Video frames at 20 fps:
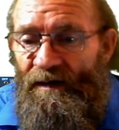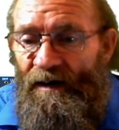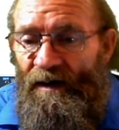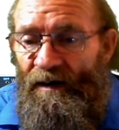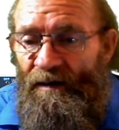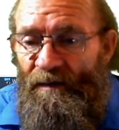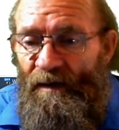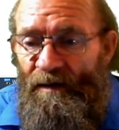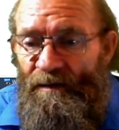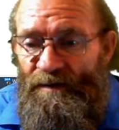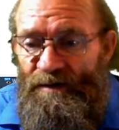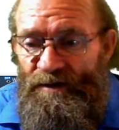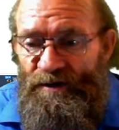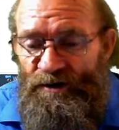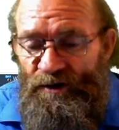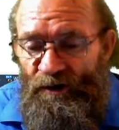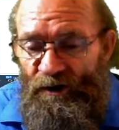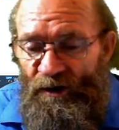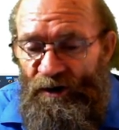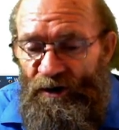I'm just
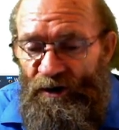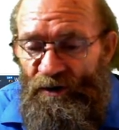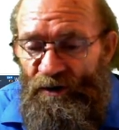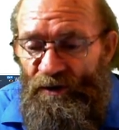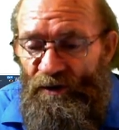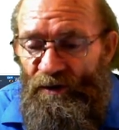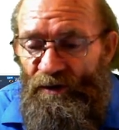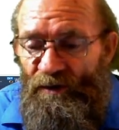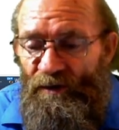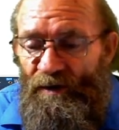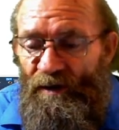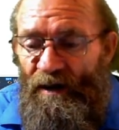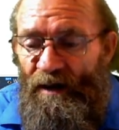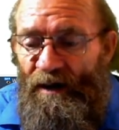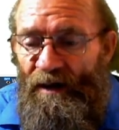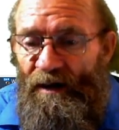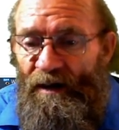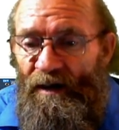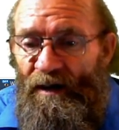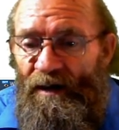showing you
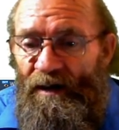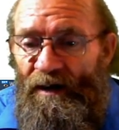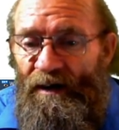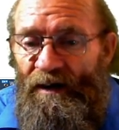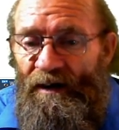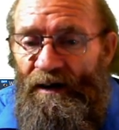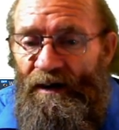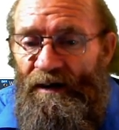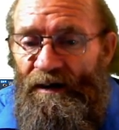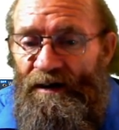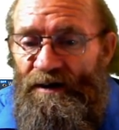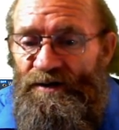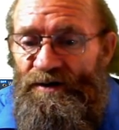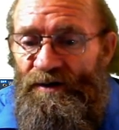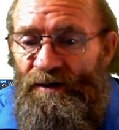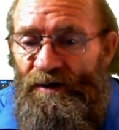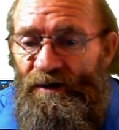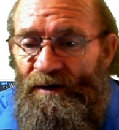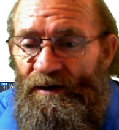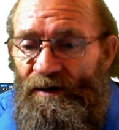
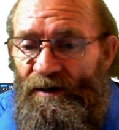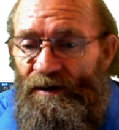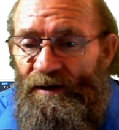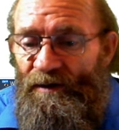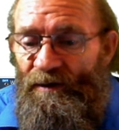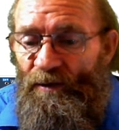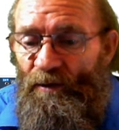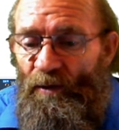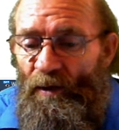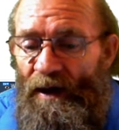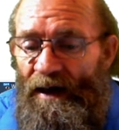additional